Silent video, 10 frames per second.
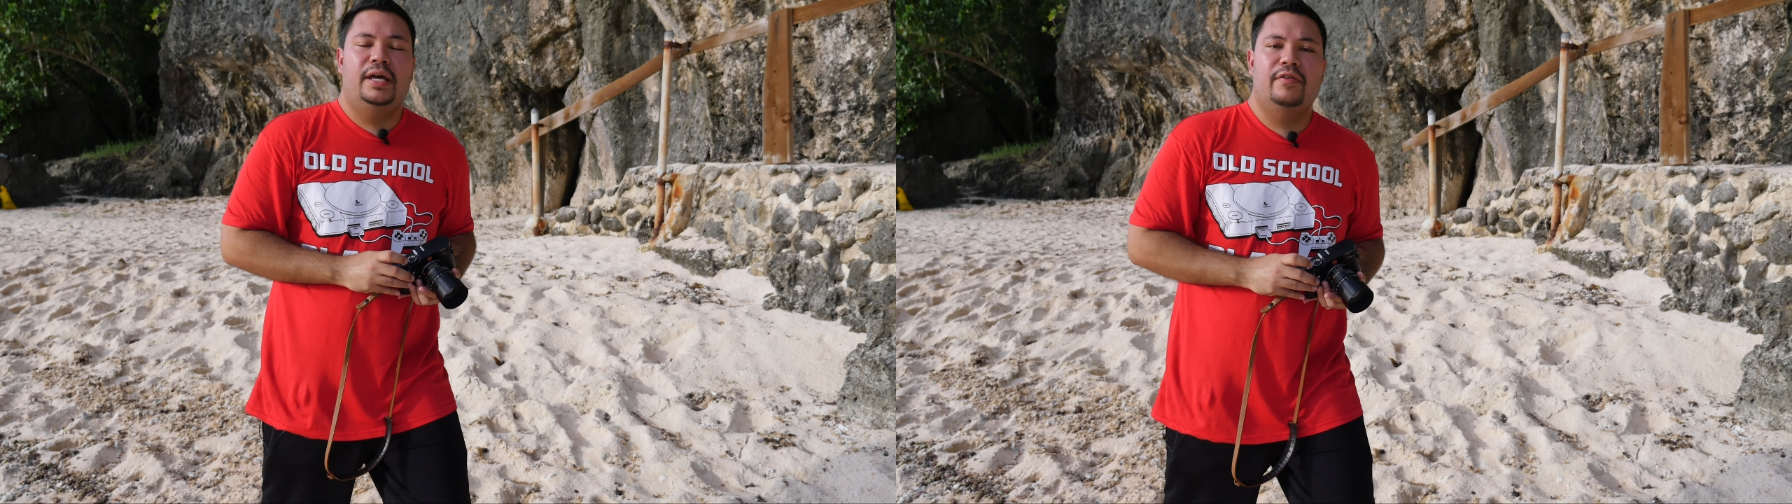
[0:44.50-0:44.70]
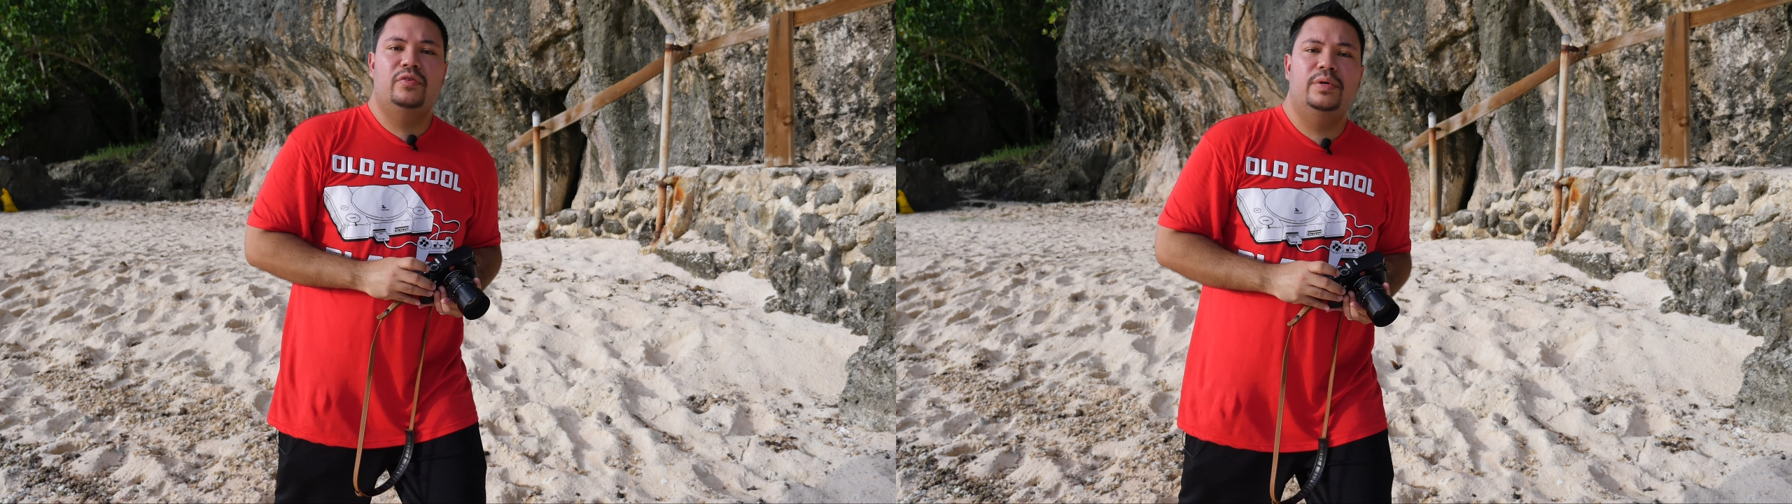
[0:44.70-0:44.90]

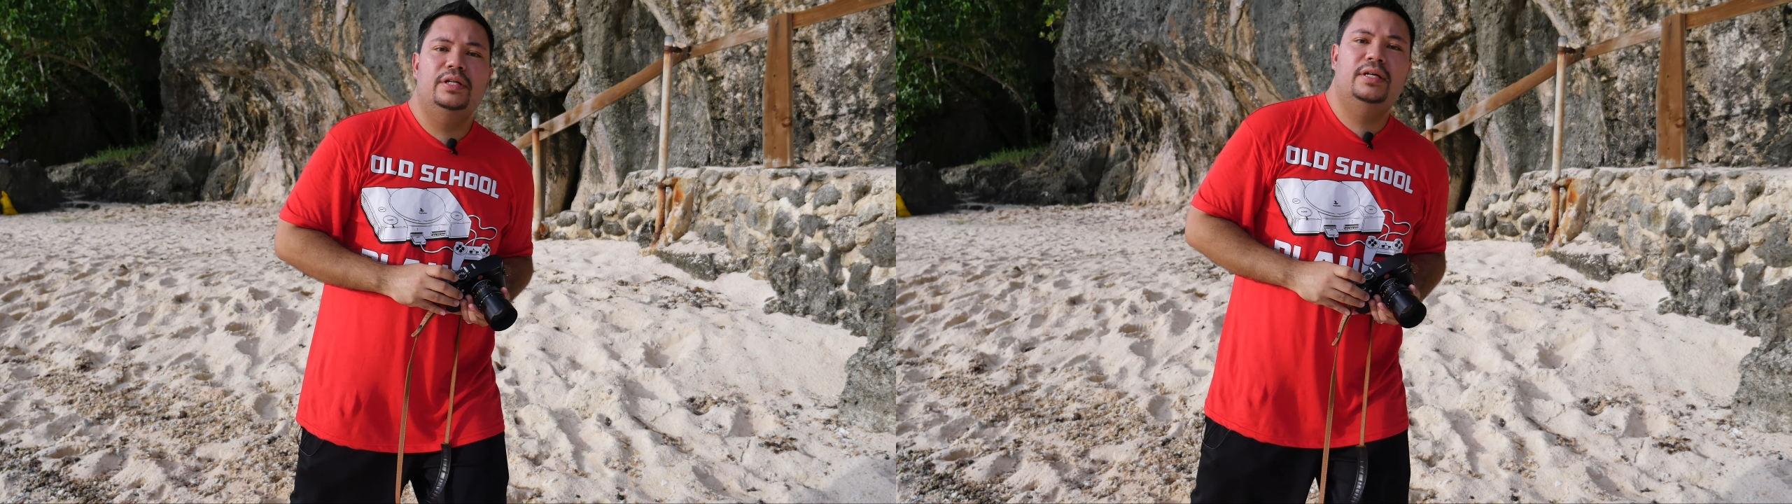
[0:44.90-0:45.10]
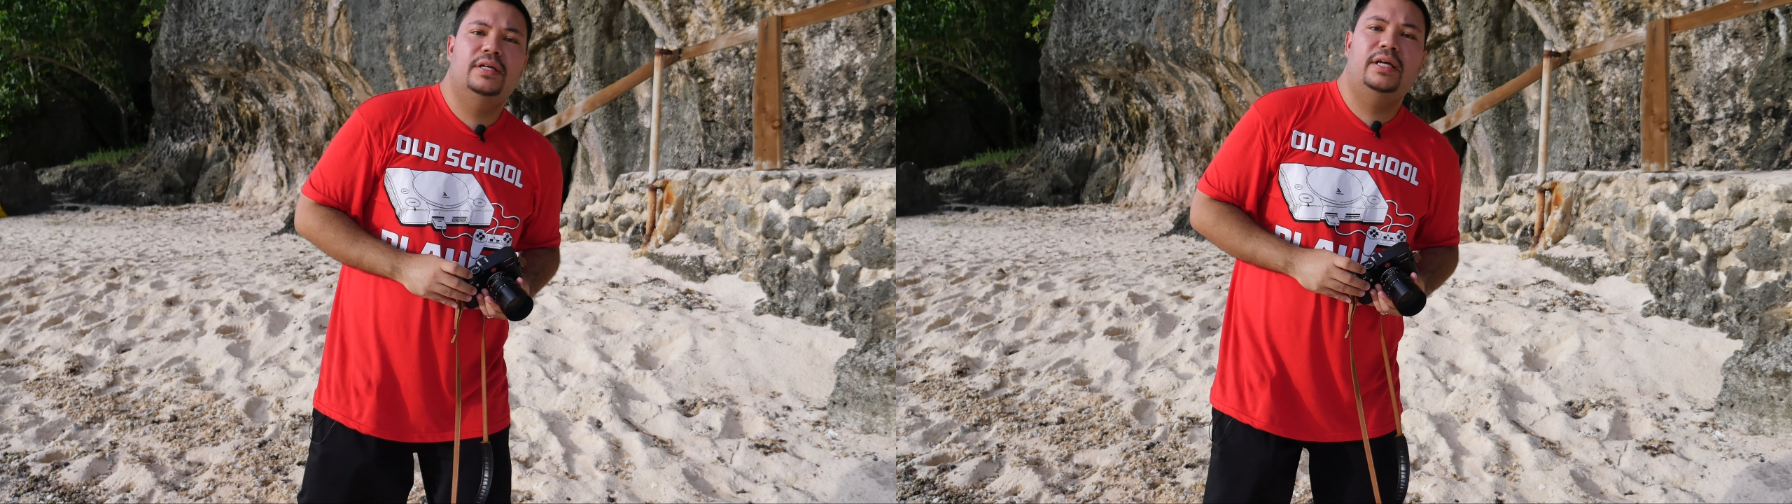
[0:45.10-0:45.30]
Hey
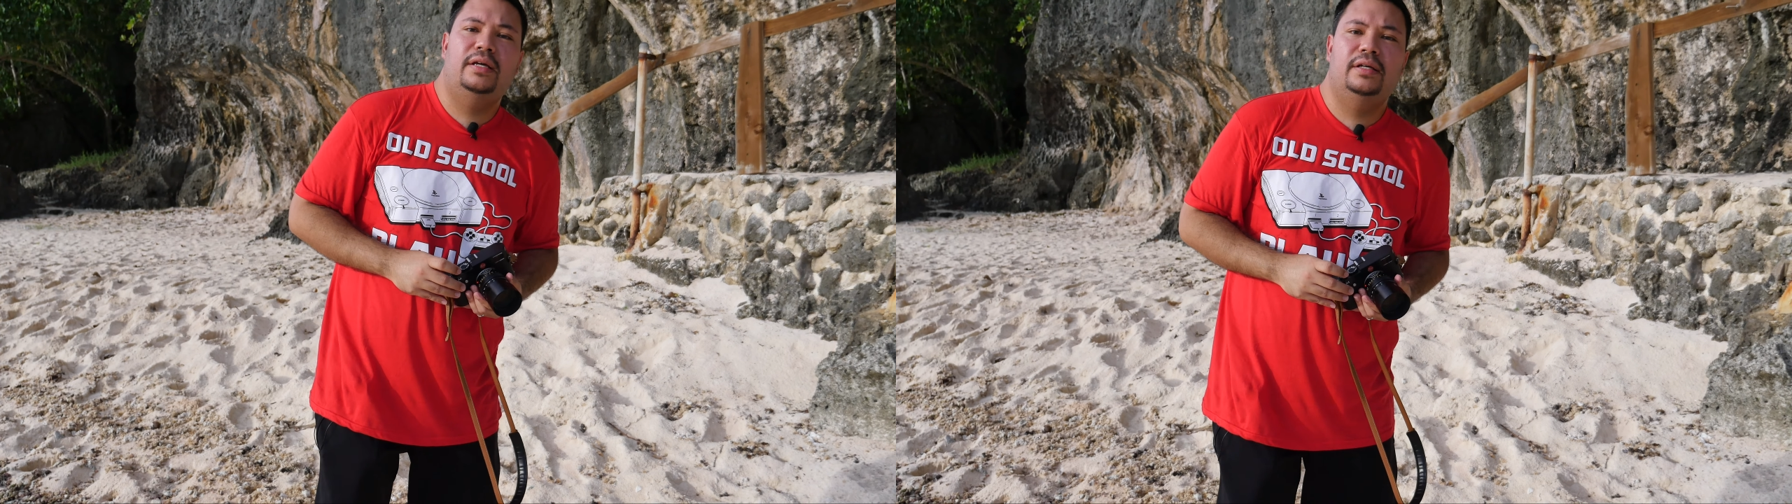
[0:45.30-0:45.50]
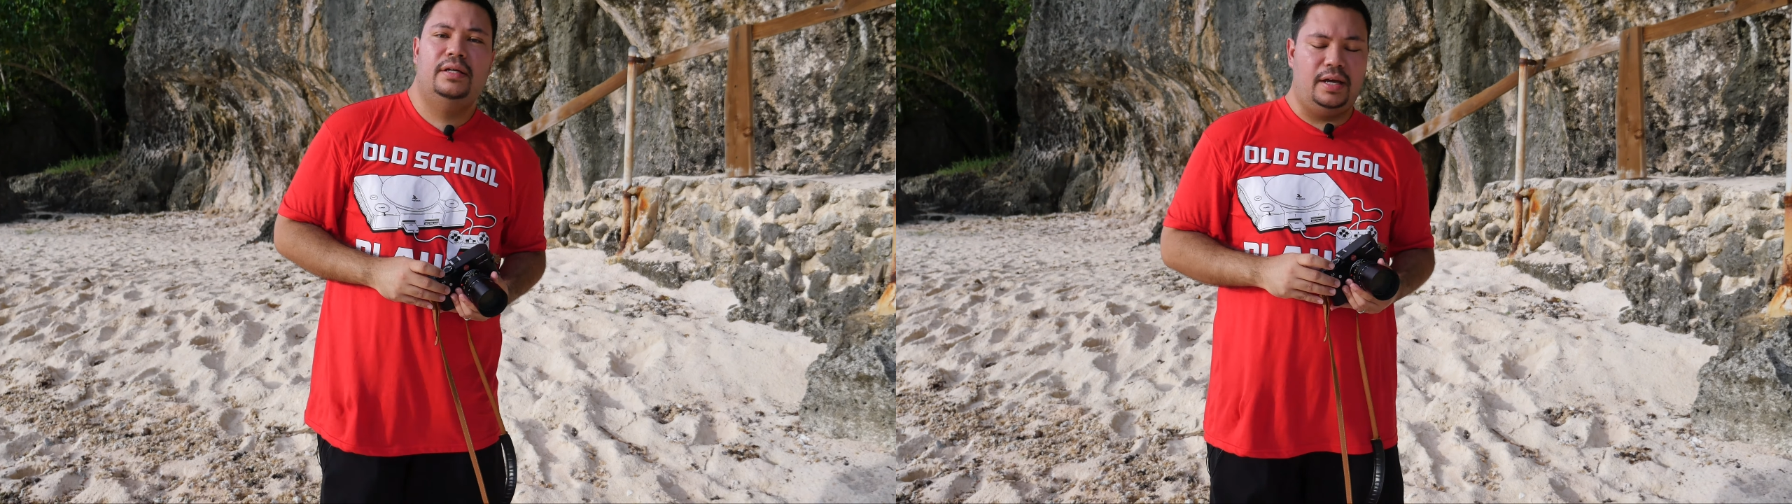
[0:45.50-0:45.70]
everyone,
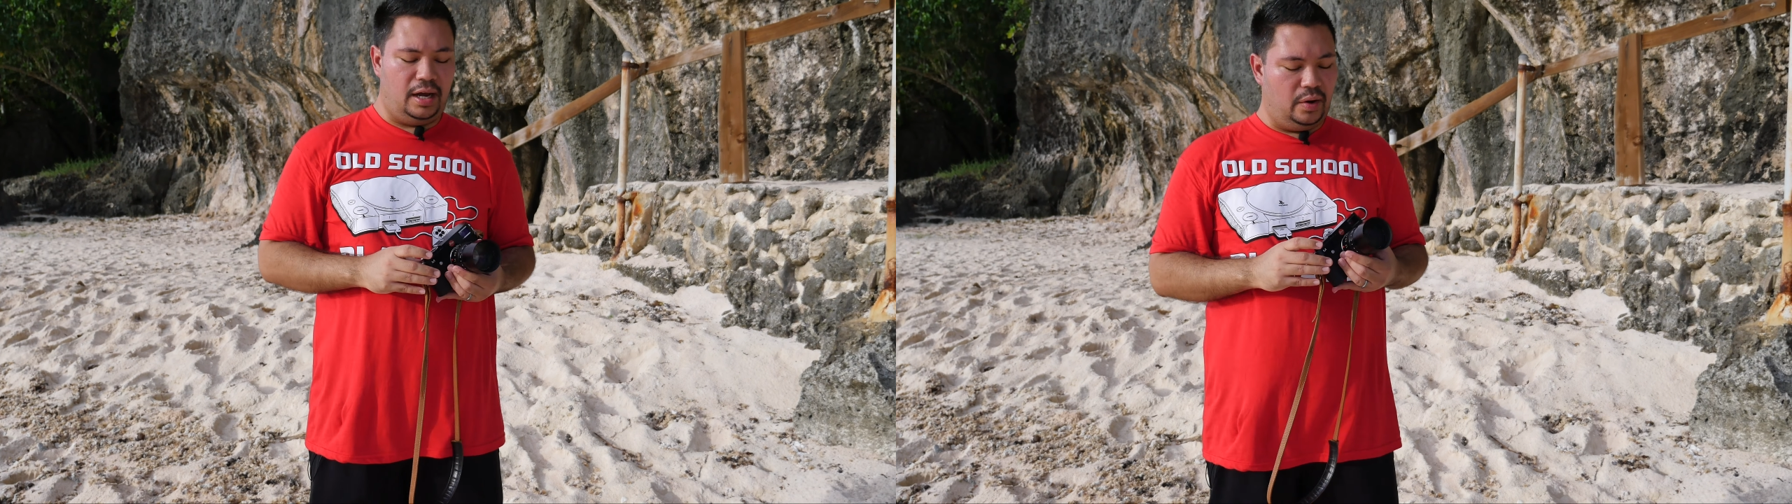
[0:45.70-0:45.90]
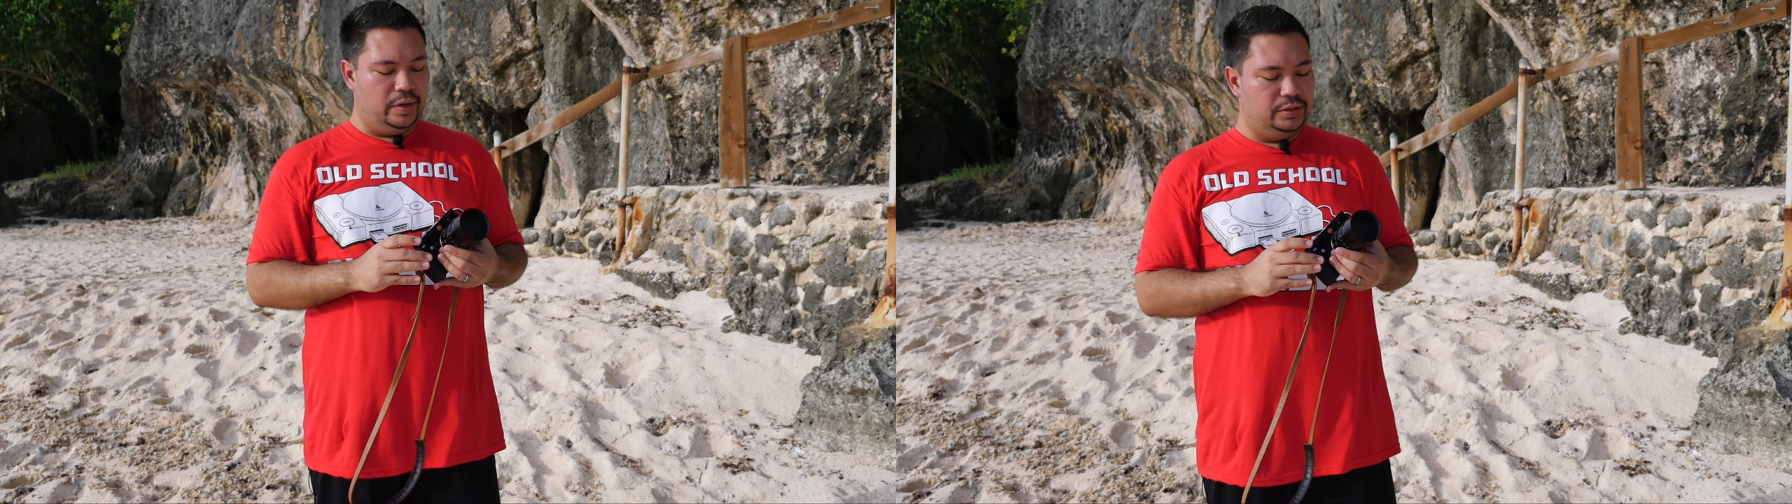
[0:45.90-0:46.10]

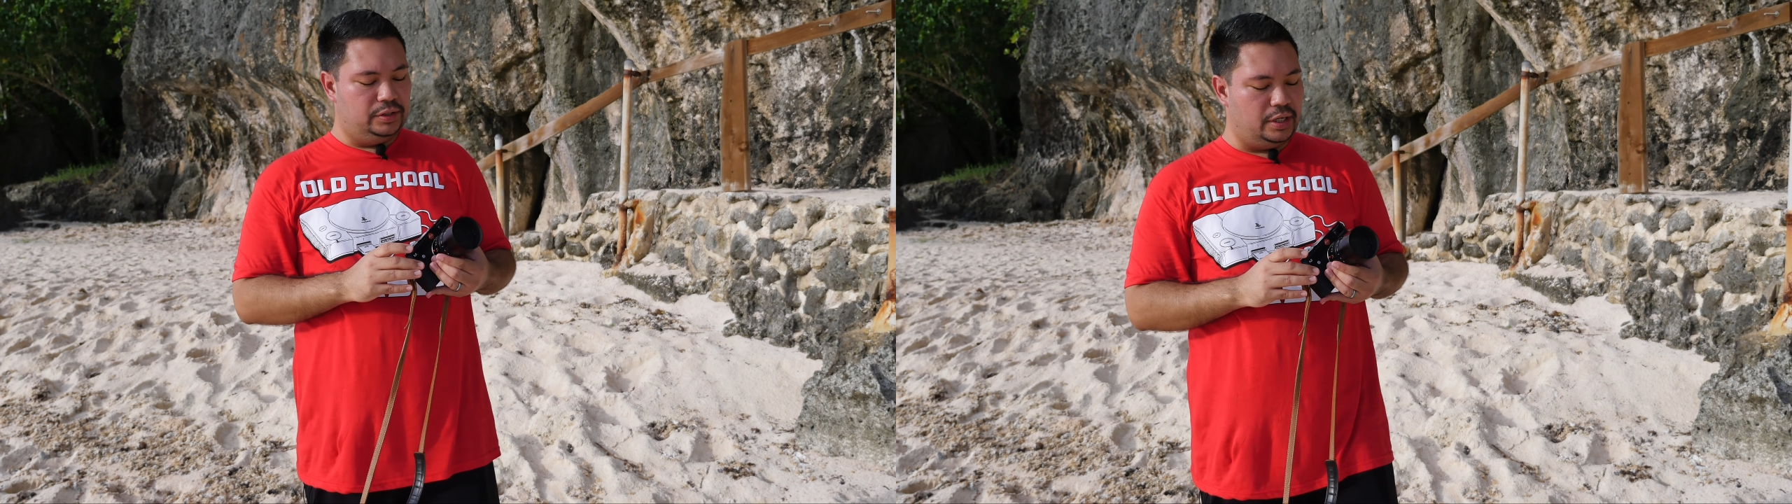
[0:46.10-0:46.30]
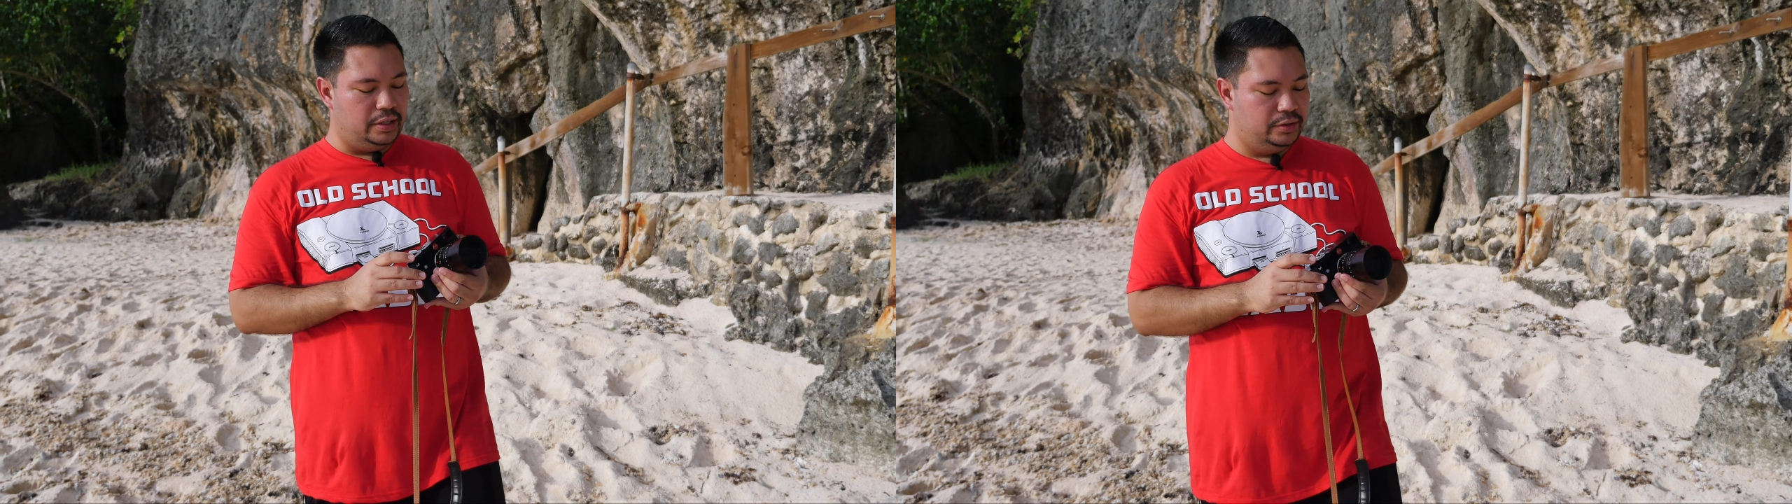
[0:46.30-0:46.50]
I want
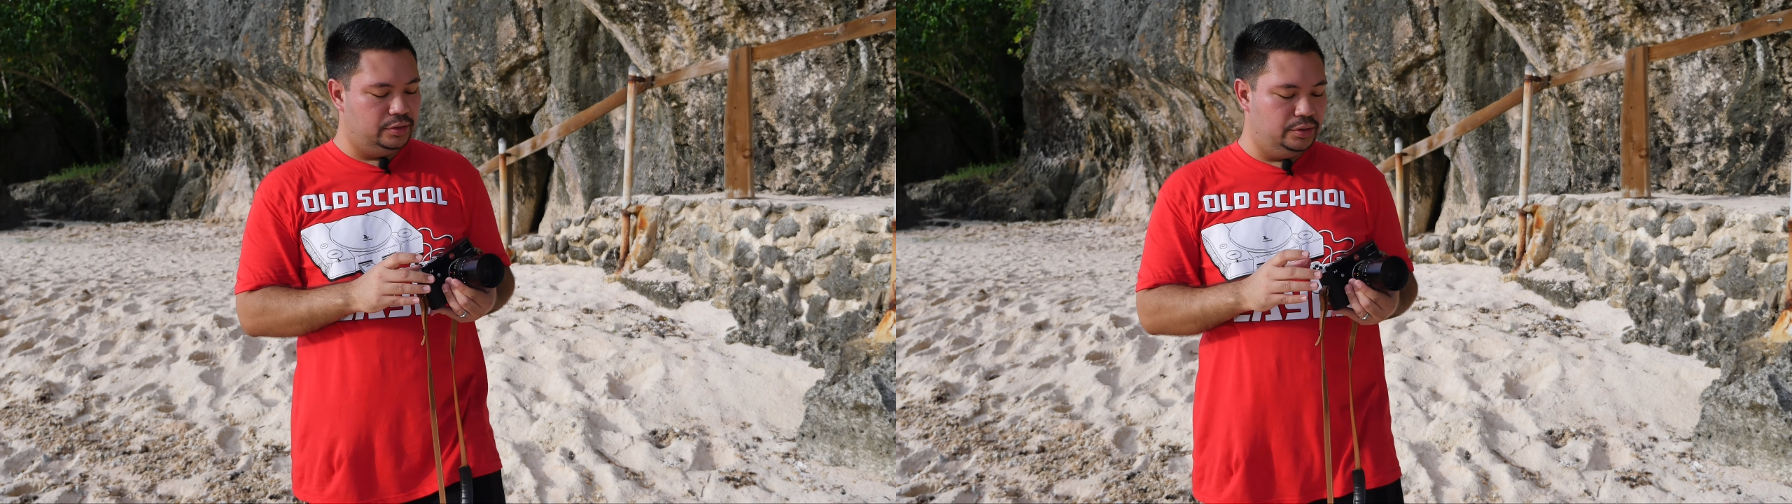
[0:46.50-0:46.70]
to talk